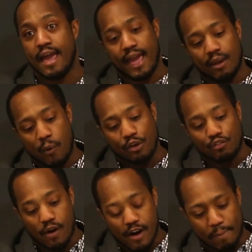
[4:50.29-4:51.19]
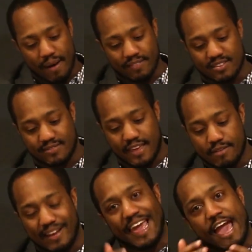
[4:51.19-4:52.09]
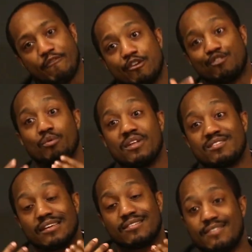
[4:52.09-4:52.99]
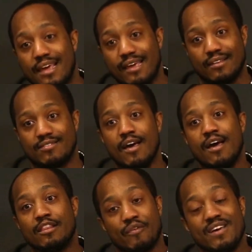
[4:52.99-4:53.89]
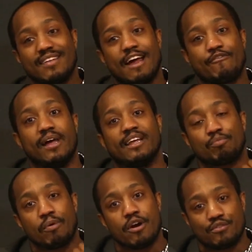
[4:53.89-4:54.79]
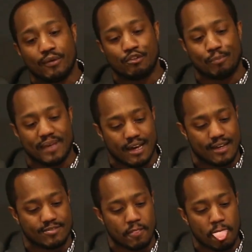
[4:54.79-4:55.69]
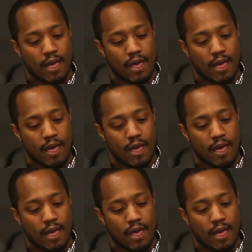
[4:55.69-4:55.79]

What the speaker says: And when you talk about this thing of every student succeeds, the reason I feel it's personal is because